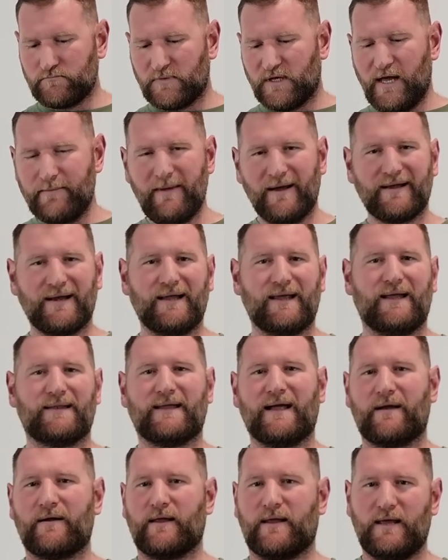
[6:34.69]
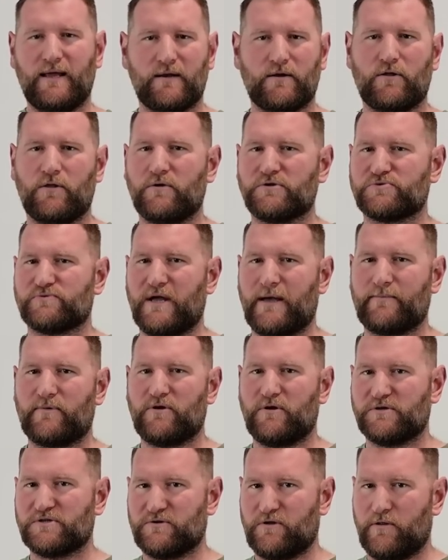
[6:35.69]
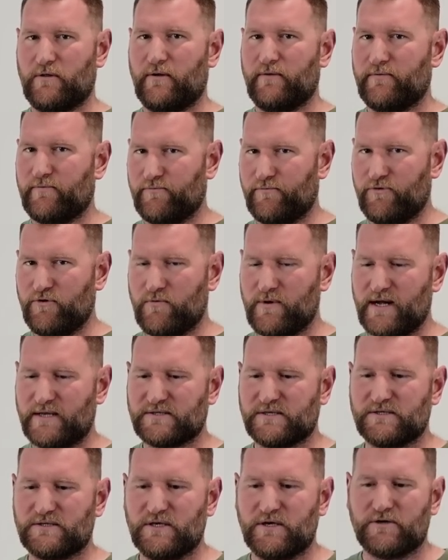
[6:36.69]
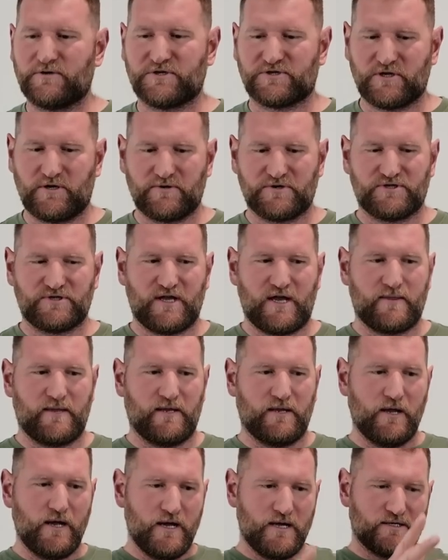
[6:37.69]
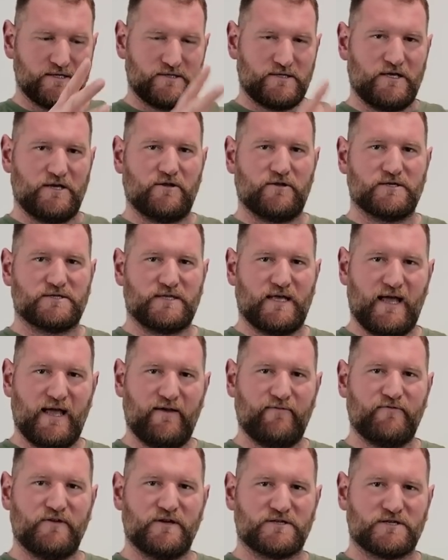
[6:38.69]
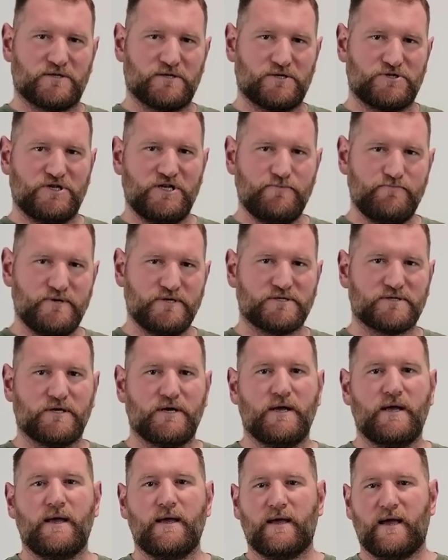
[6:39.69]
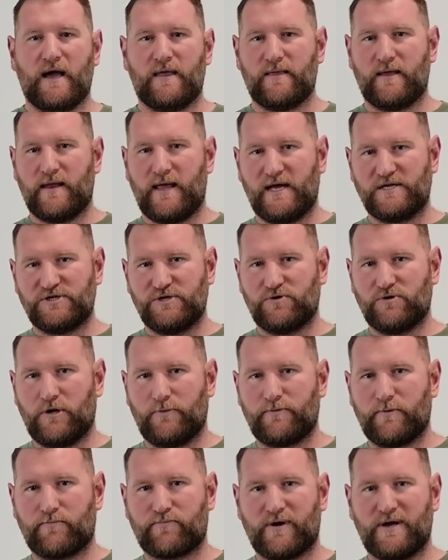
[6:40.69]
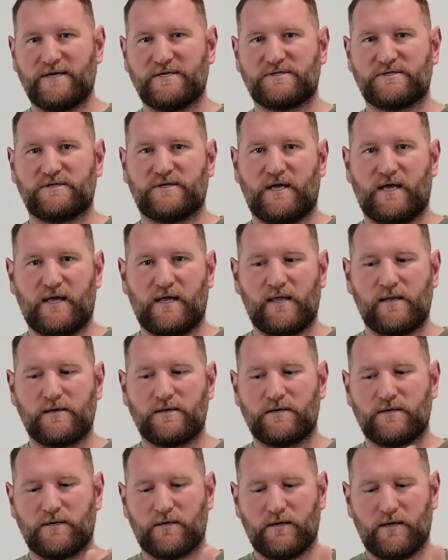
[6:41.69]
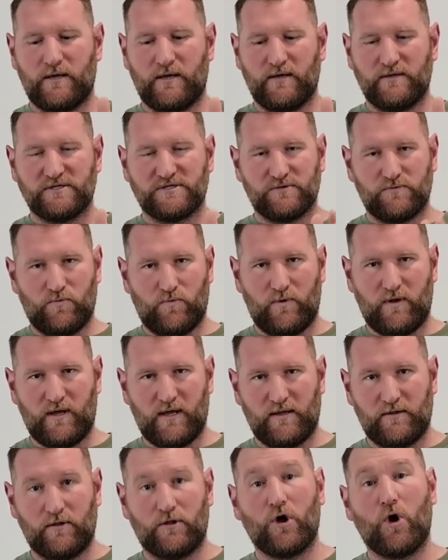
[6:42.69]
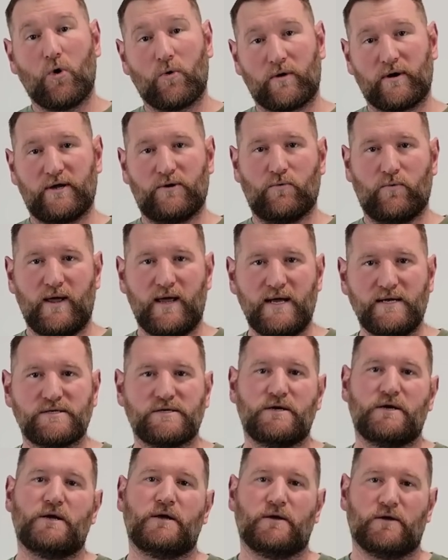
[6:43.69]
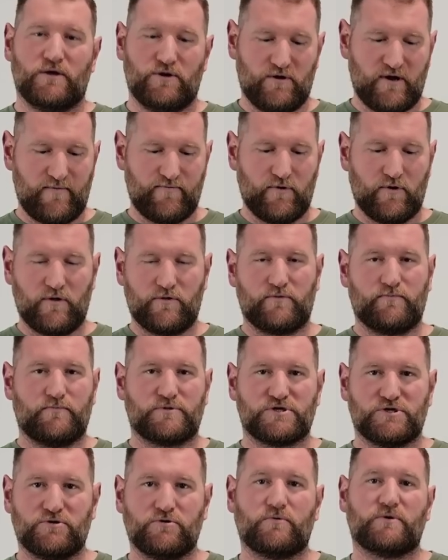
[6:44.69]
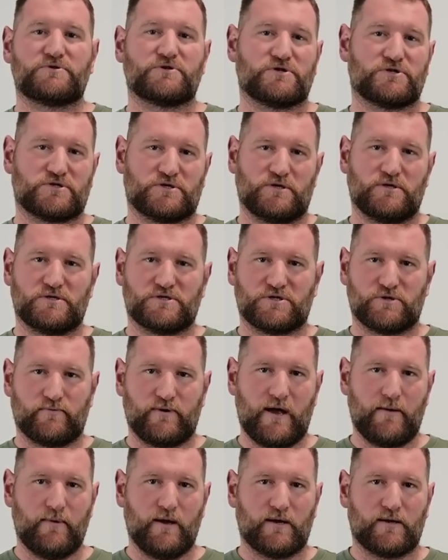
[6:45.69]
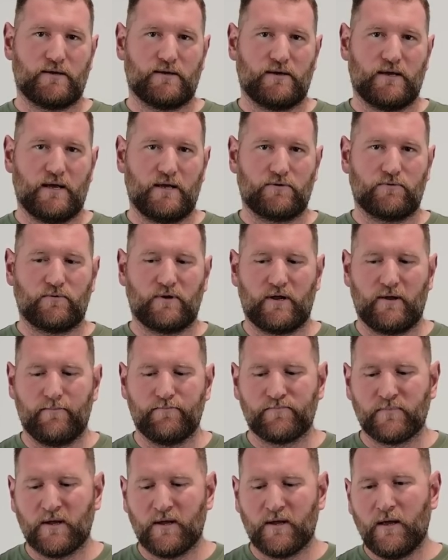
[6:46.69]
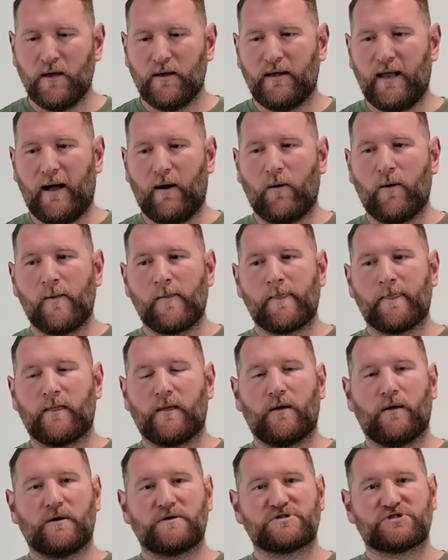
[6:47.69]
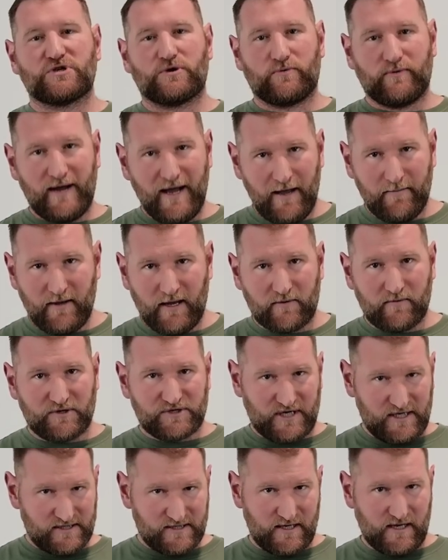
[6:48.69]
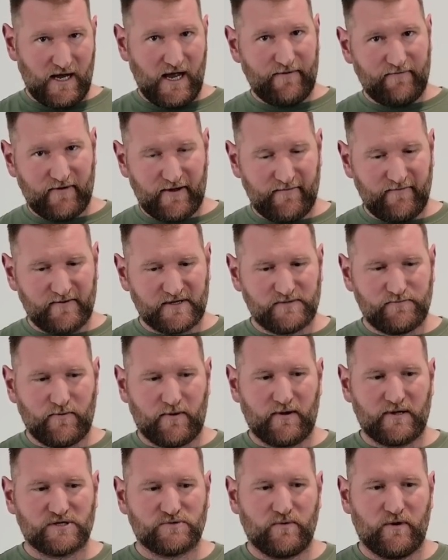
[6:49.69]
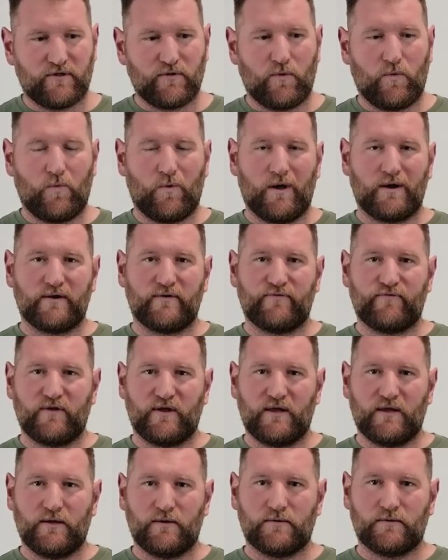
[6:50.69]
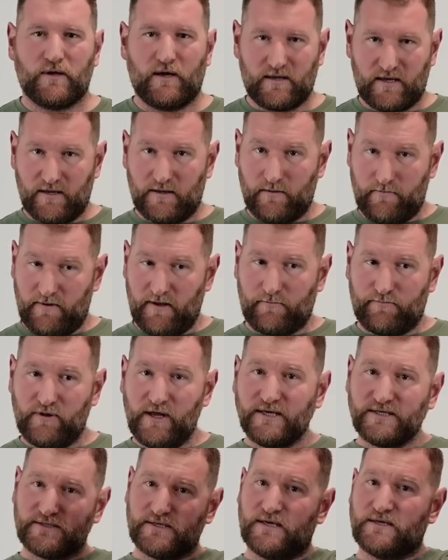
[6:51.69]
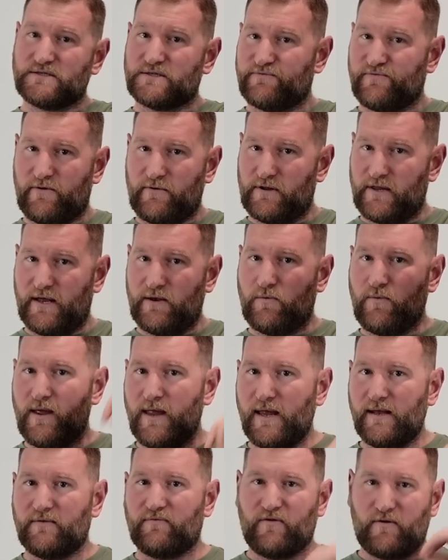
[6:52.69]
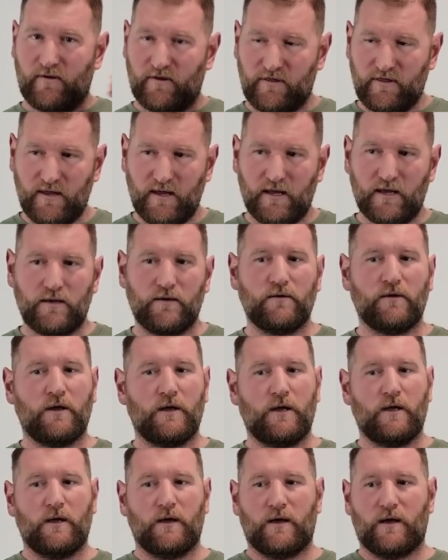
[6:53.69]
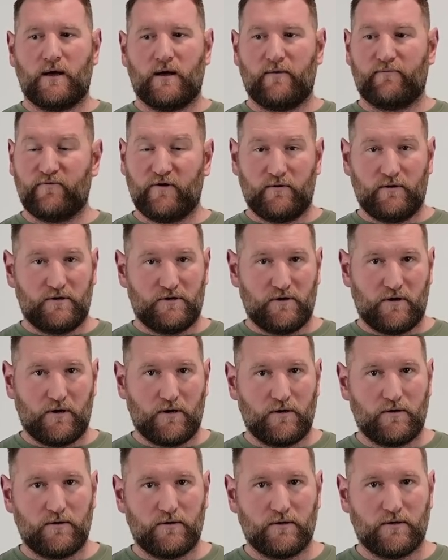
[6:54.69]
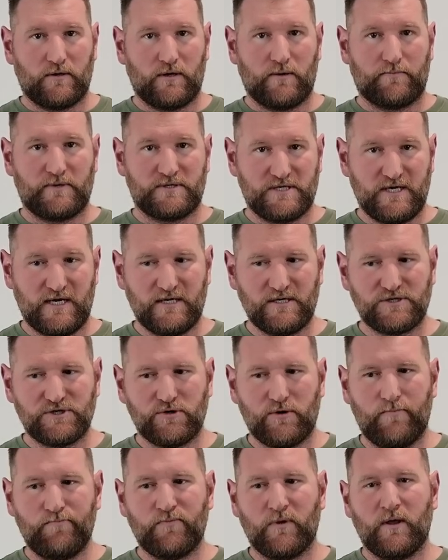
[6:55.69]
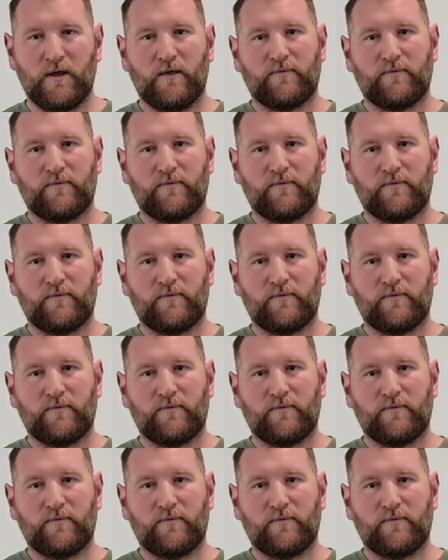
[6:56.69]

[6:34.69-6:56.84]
I'm not gonna get down again to those rabbit holes, all the nuances here, just understand that steel is the heaviest and the cheapest, and then as you go up in price and lower in weight, you have the other two, which is ceramic and duritium. Now, ceramic, which I said I have a lot of experience with, one of the, again, the big pluses, very lightweight, very thin, very good potential.